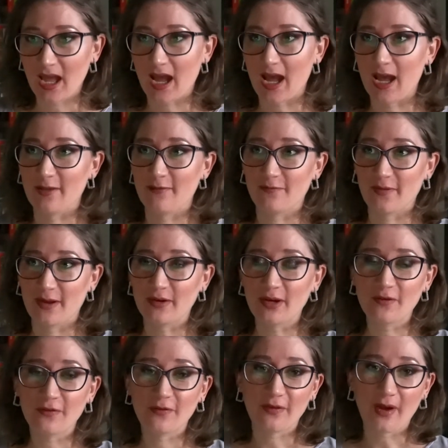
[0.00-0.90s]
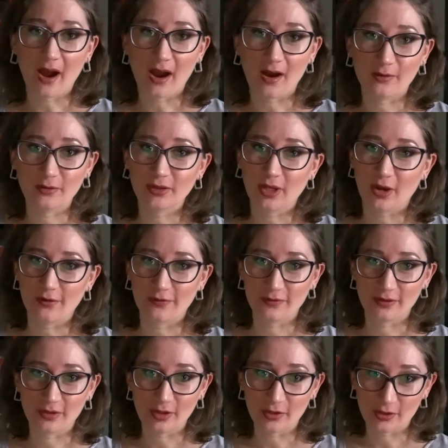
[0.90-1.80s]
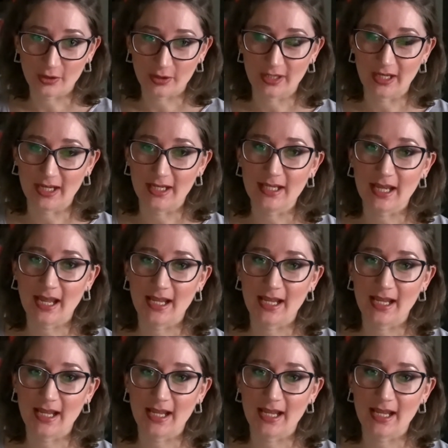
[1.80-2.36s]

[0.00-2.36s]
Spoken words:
am very fond of learning